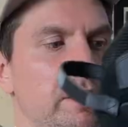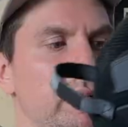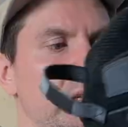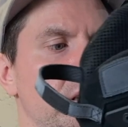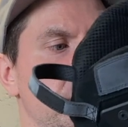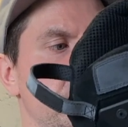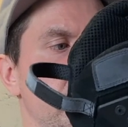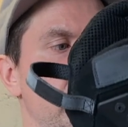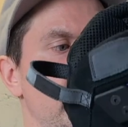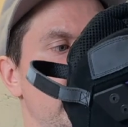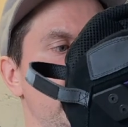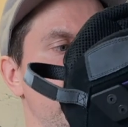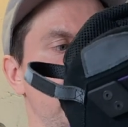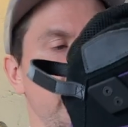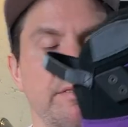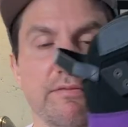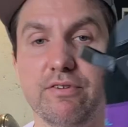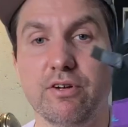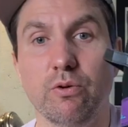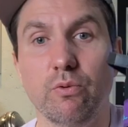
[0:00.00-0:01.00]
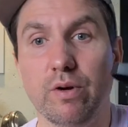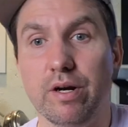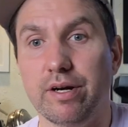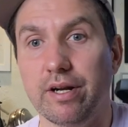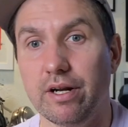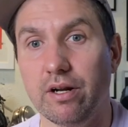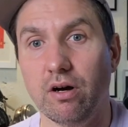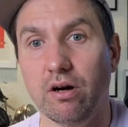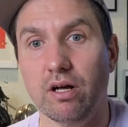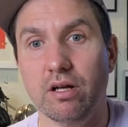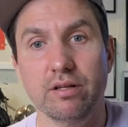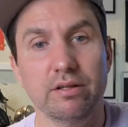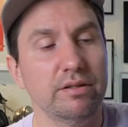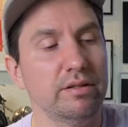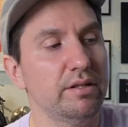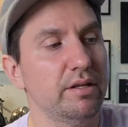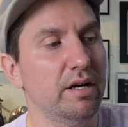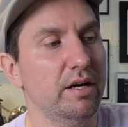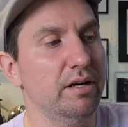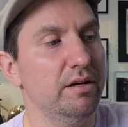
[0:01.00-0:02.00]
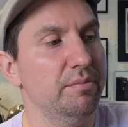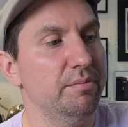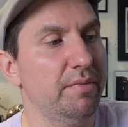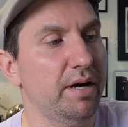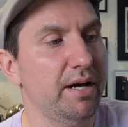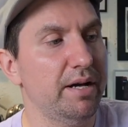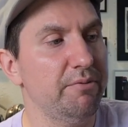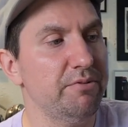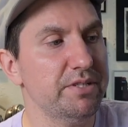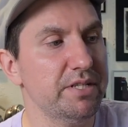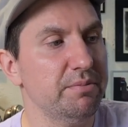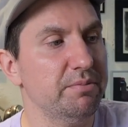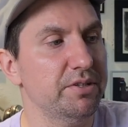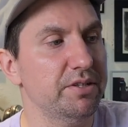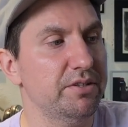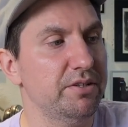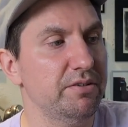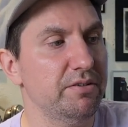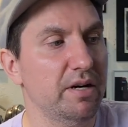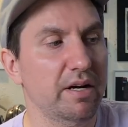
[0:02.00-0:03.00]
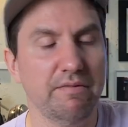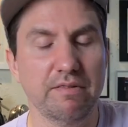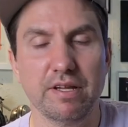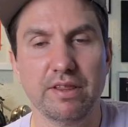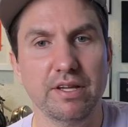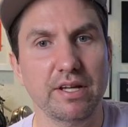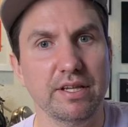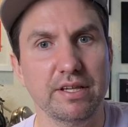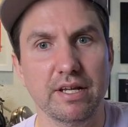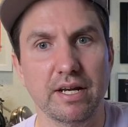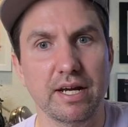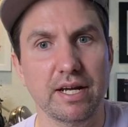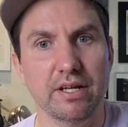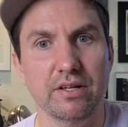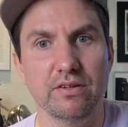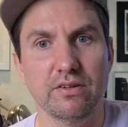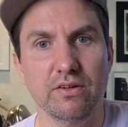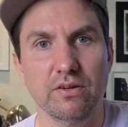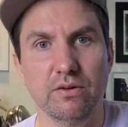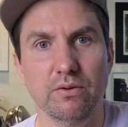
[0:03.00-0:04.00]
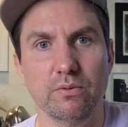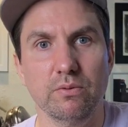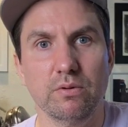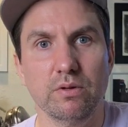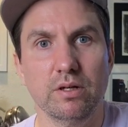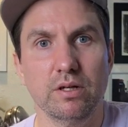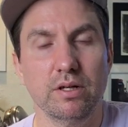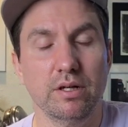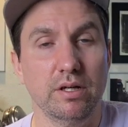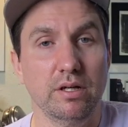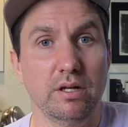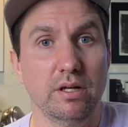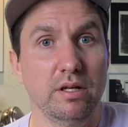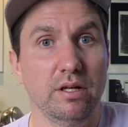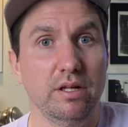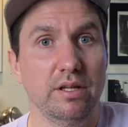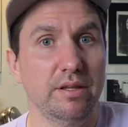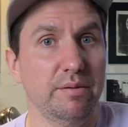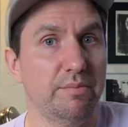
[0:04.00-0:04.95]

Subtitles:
didn't feel weird at all. I was able to do everything that I could do the